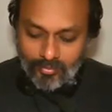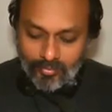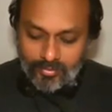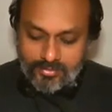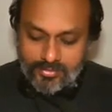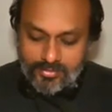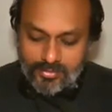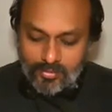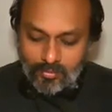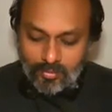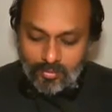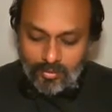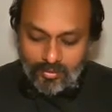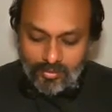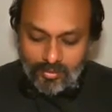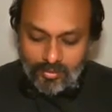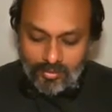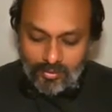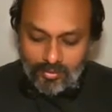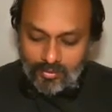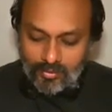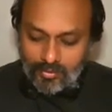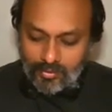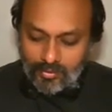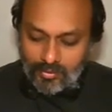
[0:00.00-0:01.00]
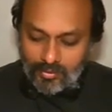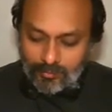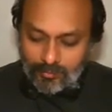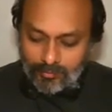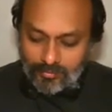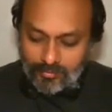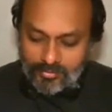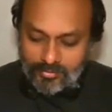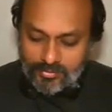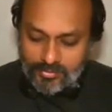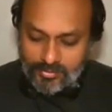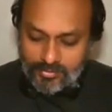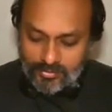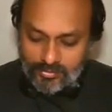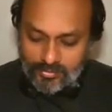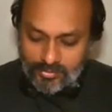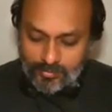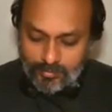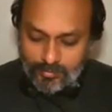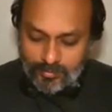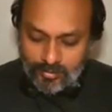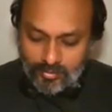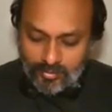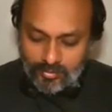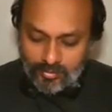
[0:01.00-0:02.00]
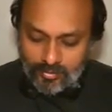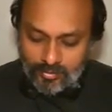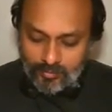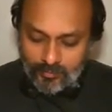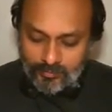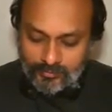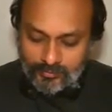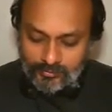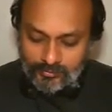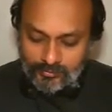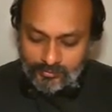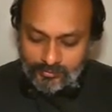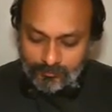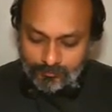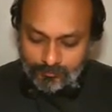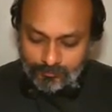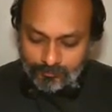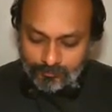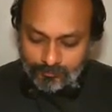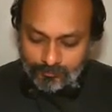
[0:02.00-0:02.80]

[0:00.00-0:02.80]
see what happens in this particular question.